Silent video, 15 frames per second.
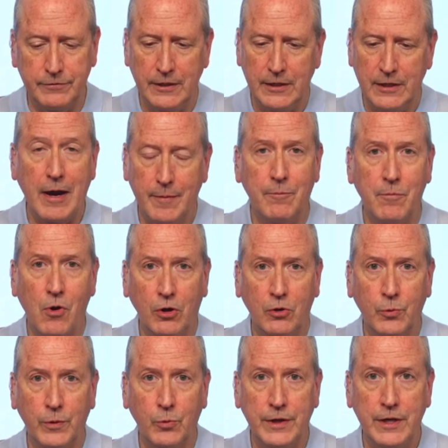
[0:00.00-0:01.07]
about
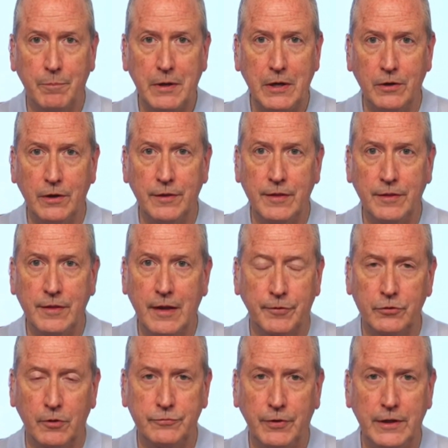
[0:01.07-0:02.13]
Mark when he appeared in that
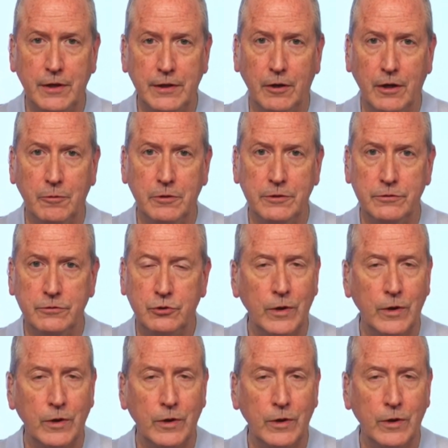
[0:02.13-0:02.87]
first video in